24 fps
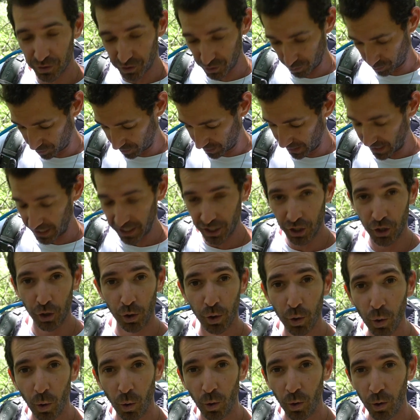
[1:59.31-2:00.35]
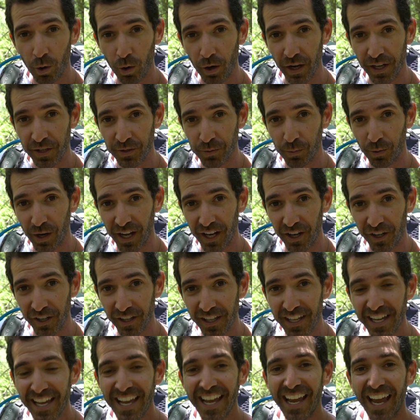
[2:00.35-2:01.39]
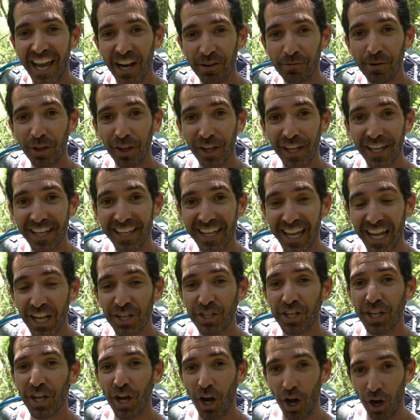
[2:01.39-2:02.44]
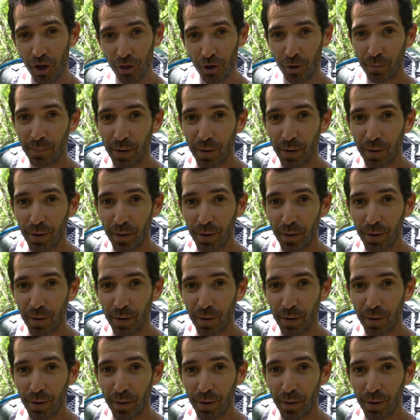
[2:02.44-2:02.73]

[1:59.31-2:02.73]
so it's getting your core as well, and really engaging other